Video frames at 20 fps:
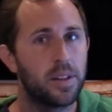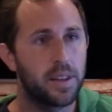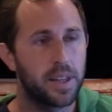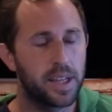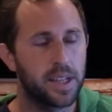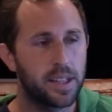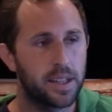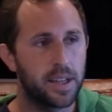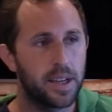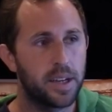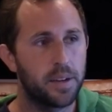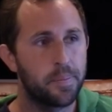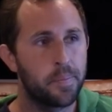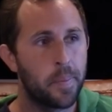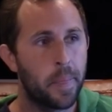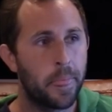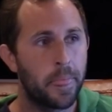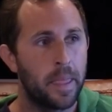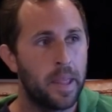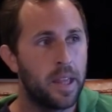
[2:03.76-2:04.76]
like
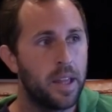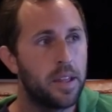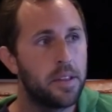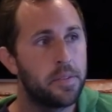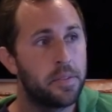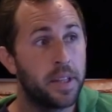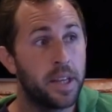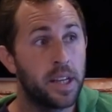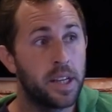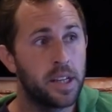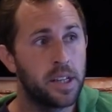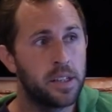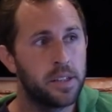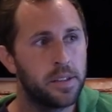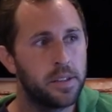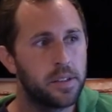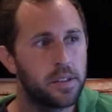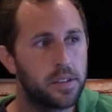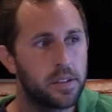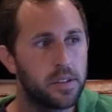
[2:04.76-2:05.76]
that,
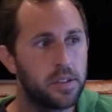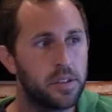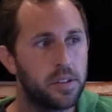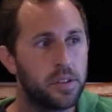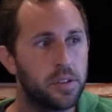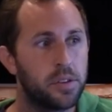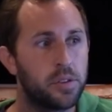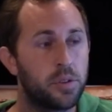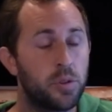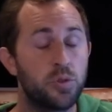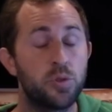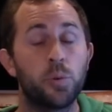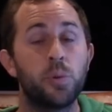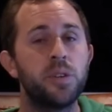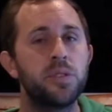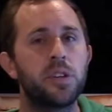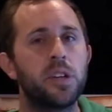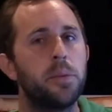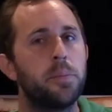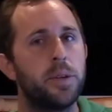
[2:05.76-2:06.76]
then there's
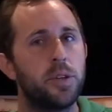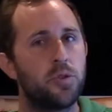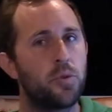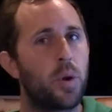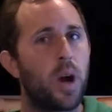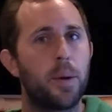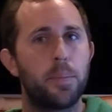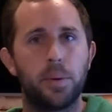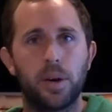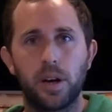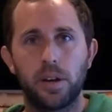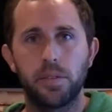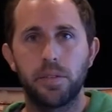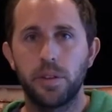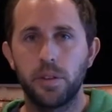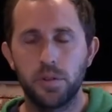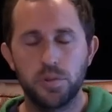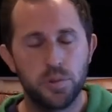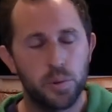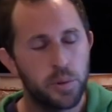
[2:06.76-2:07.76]
always going to be drop-off,
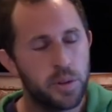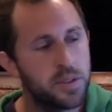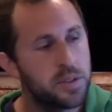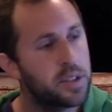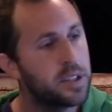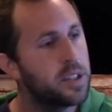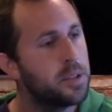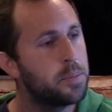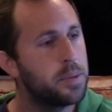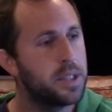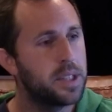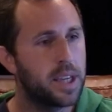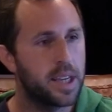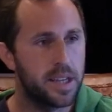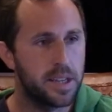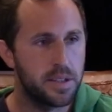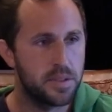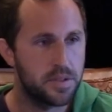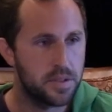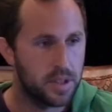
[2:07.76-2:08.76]
and there's always going to be
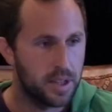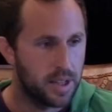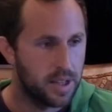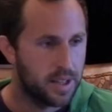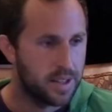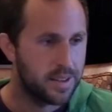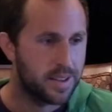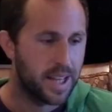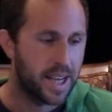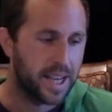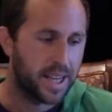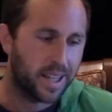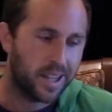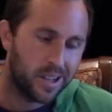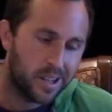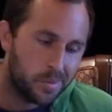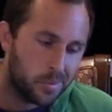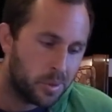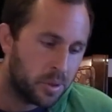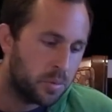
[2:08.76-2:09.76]
kids that
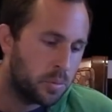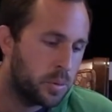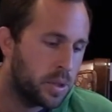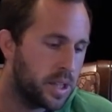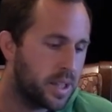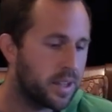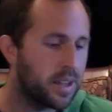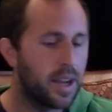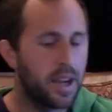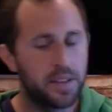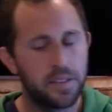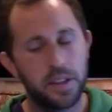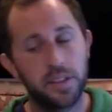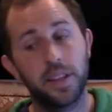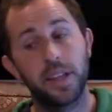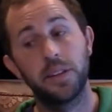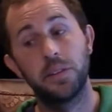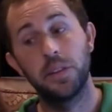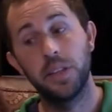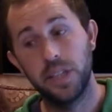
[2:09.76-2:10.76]
come one week and then
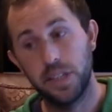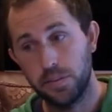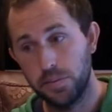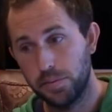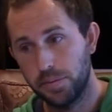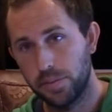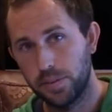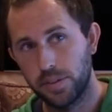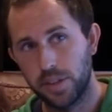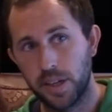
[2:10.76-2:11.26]
they leave.